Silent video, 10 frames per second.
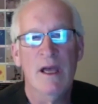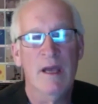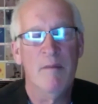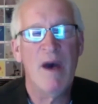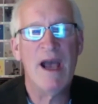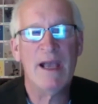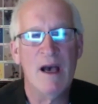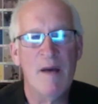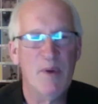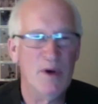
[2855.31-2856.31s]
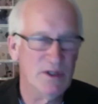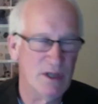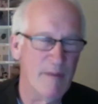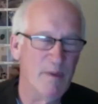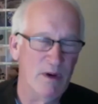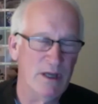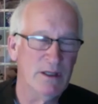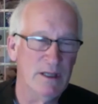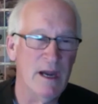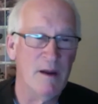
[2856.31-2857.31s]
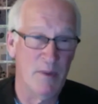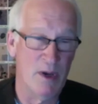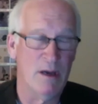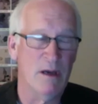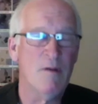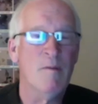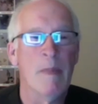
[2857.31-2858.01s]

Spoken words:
In my compost operation down in Pungo,